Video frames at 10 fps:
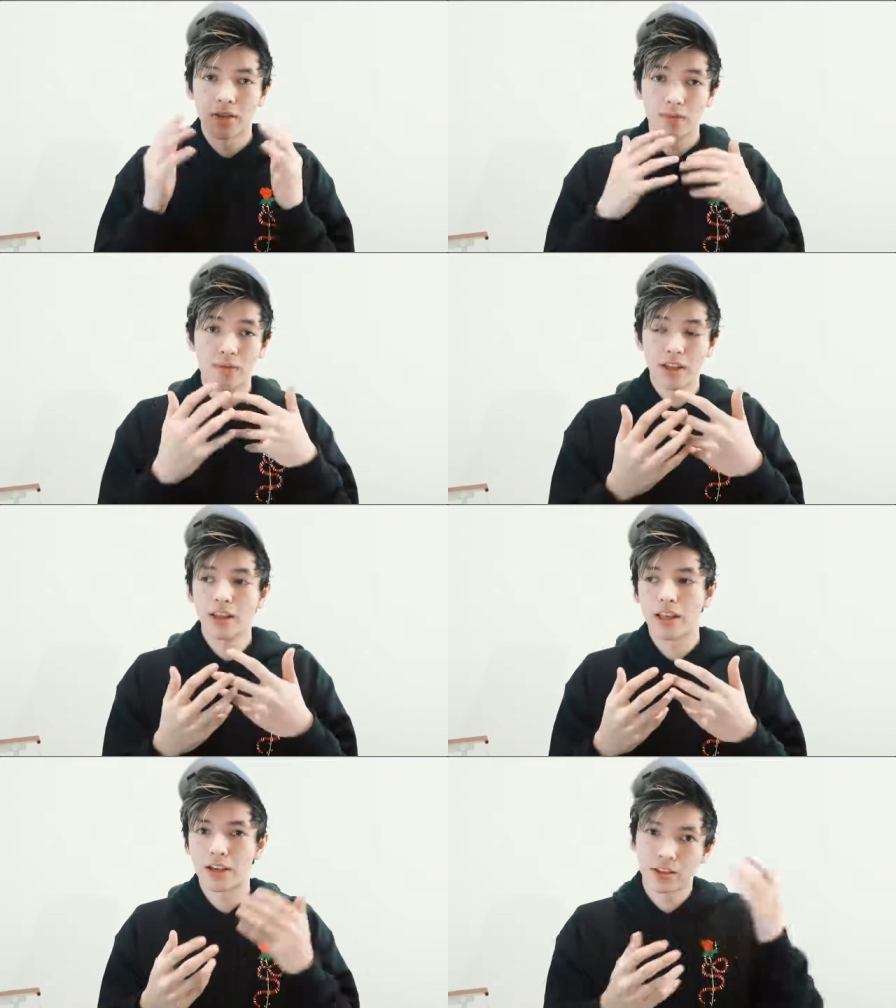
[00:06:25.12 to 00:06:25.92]
if it
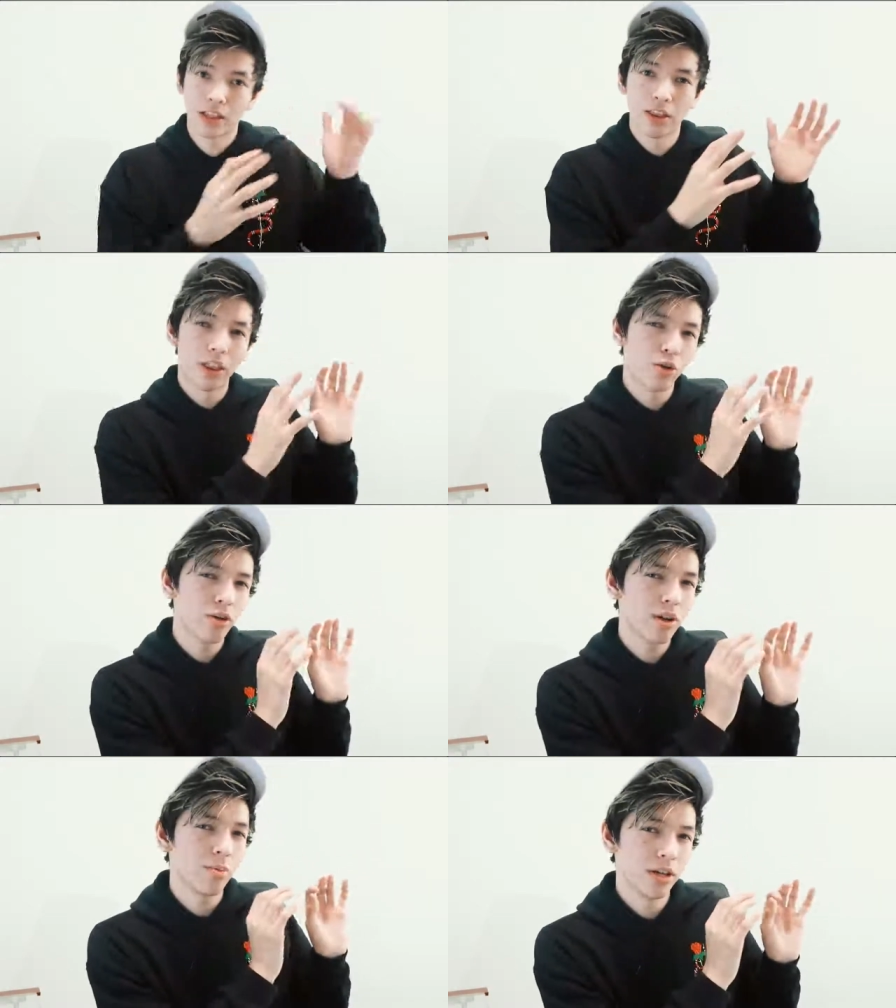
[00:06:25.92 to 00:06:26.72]
like because they
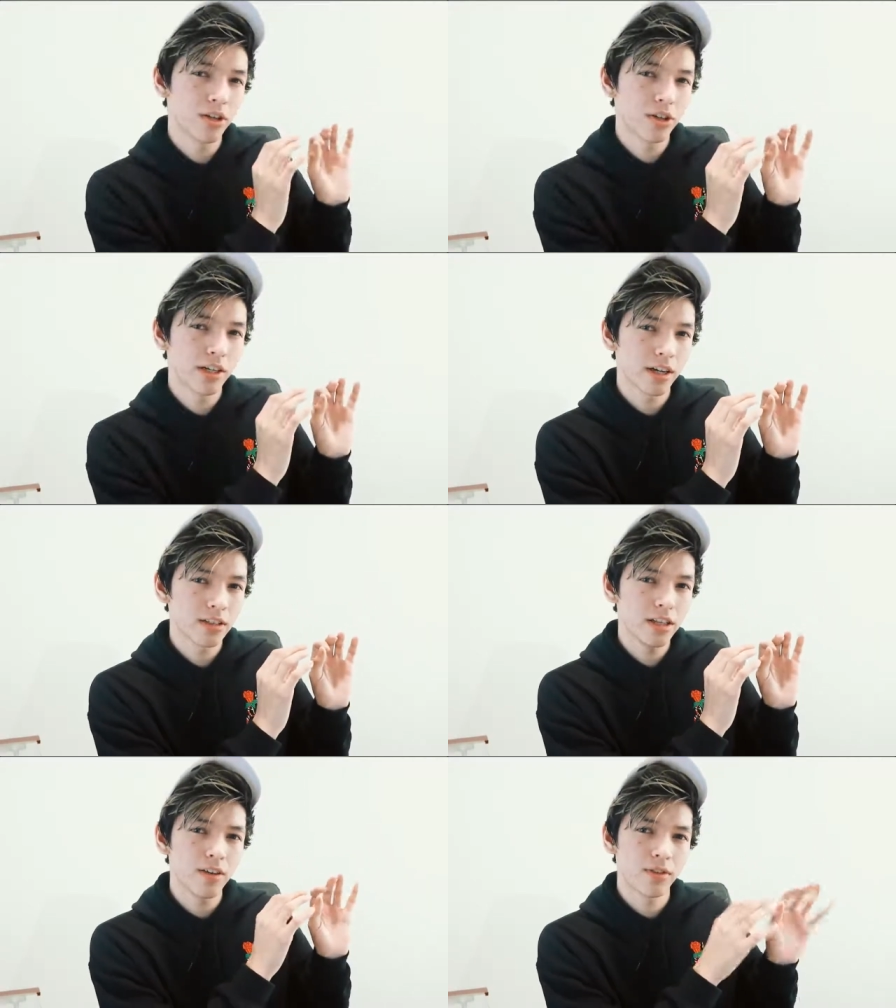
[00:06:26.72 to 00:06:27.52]
already piqued their
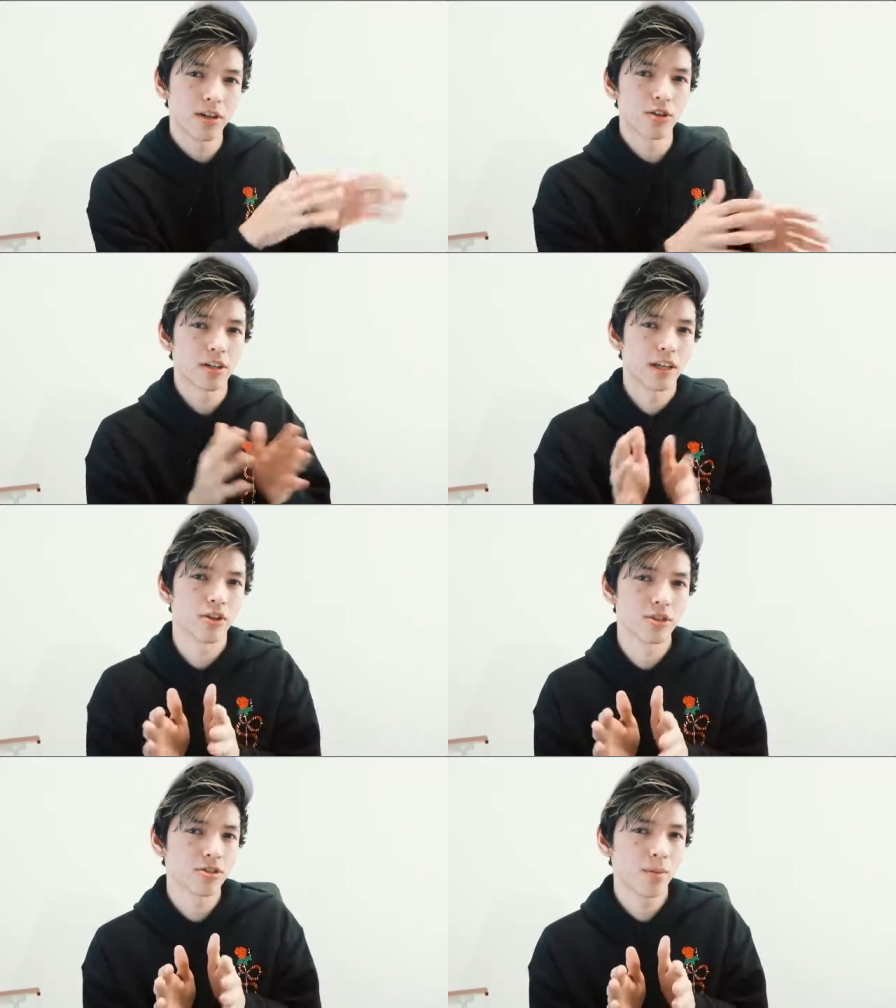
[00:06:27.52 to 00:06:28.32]
curiosity if they're looking at
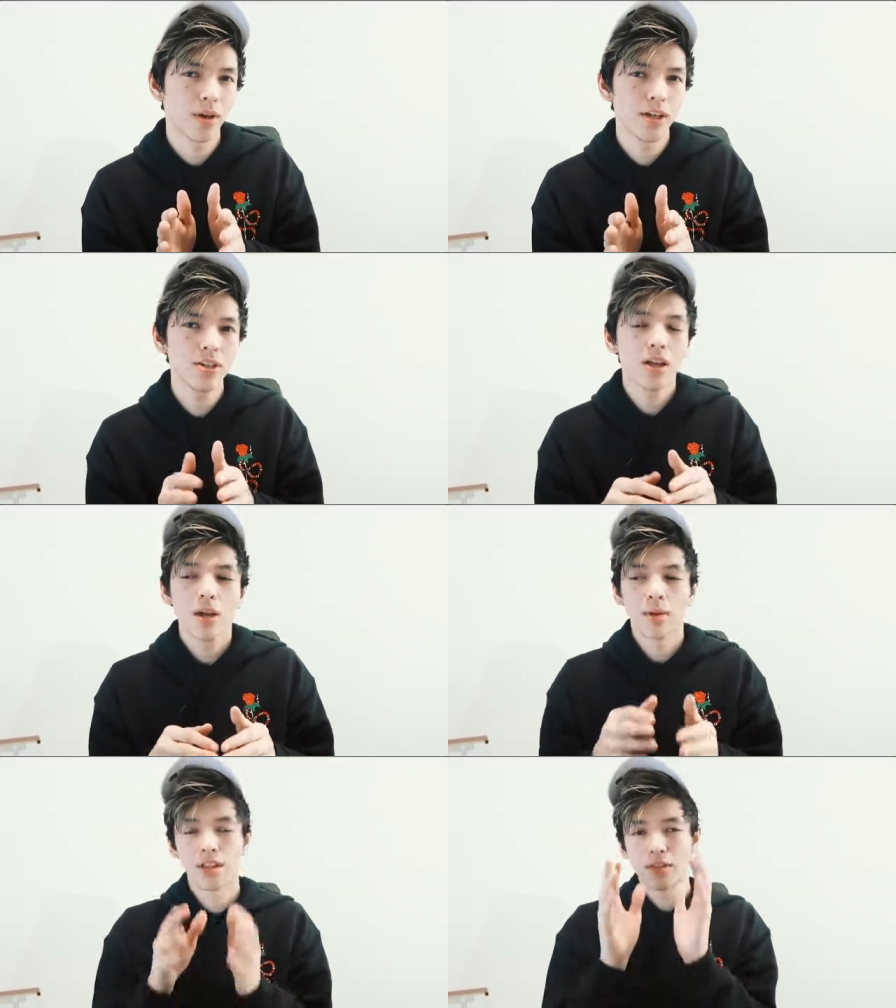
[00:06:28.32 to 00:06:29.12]
your Instagram page,
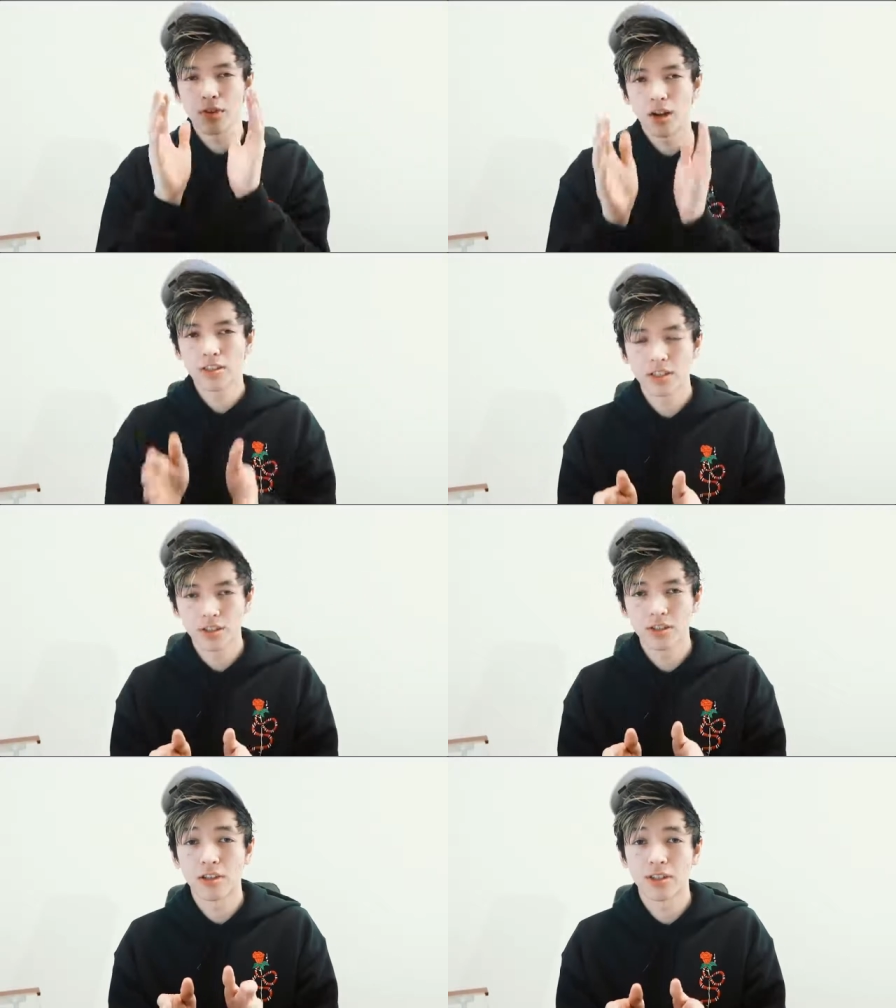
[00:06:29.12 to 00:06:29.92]
but then if the content
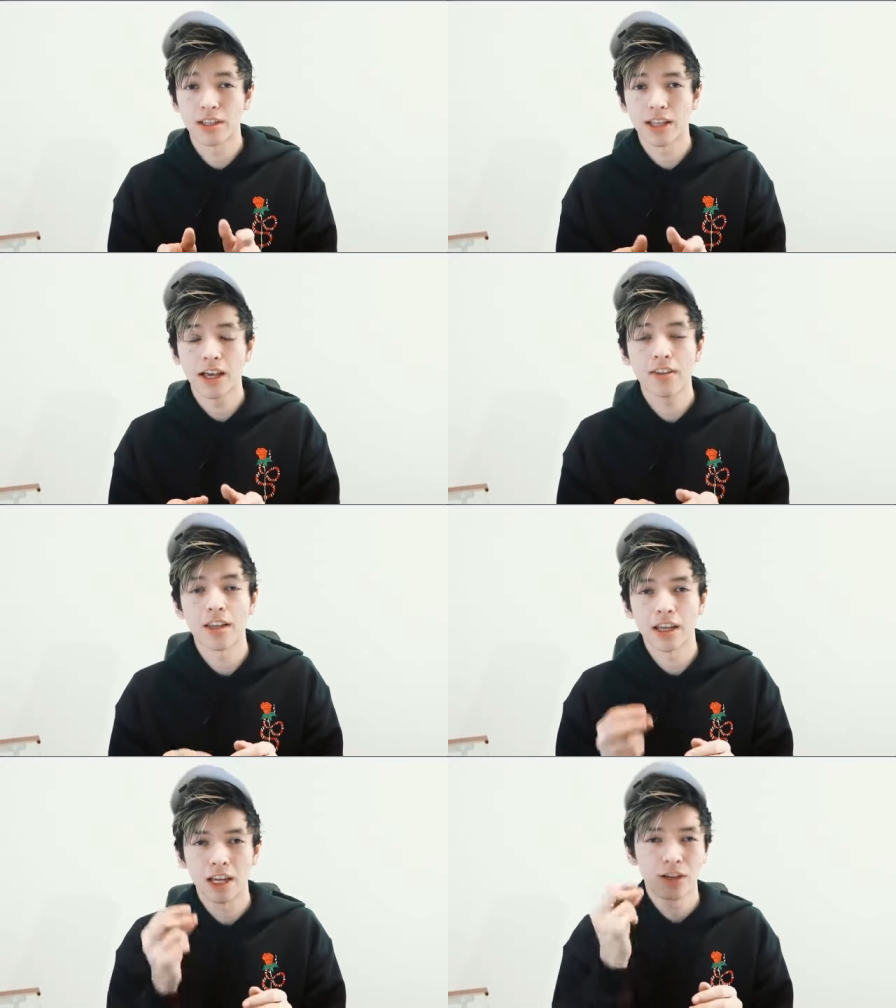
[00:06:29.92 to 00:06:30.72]
looks good and everything like that,
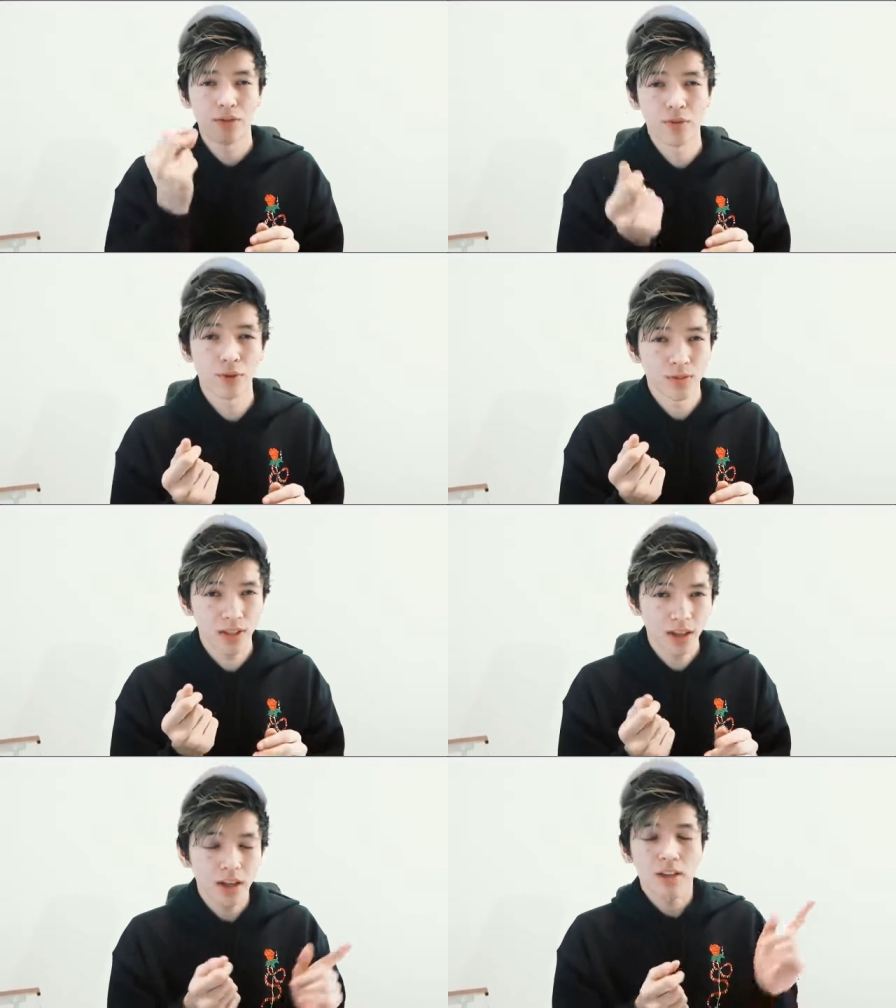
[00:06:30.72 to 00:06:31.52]
then it kind of confirms
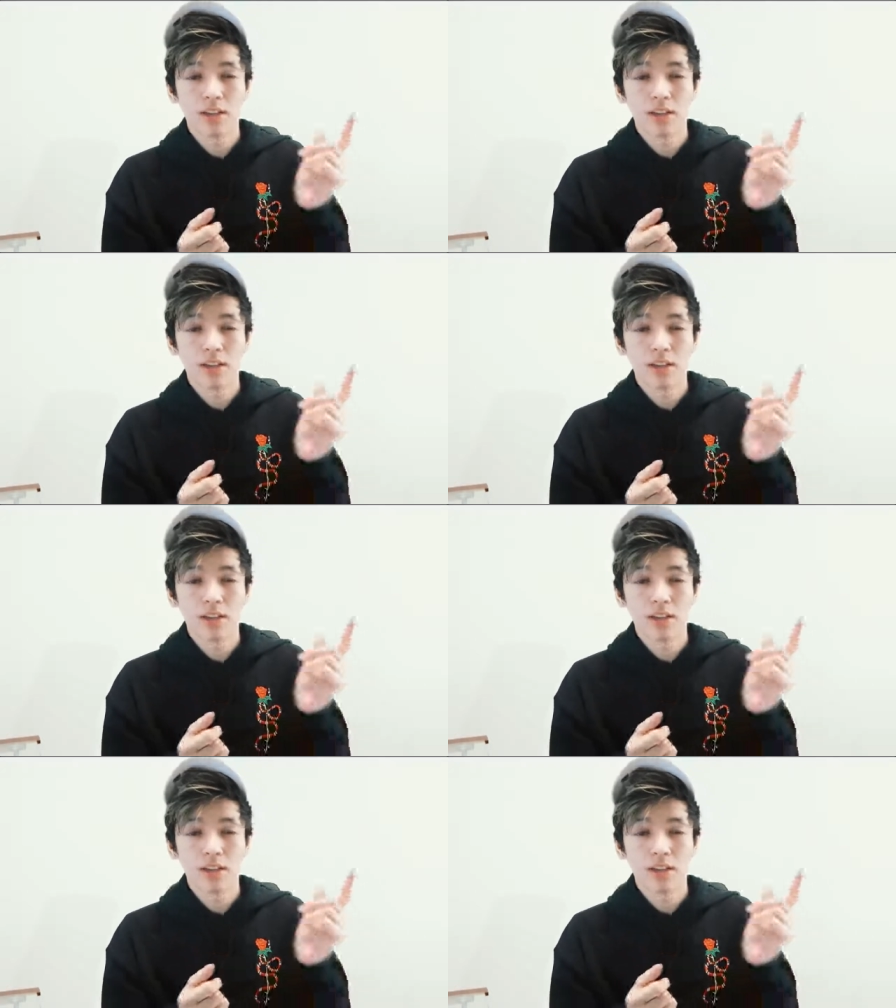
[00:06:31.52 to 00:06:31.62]
it.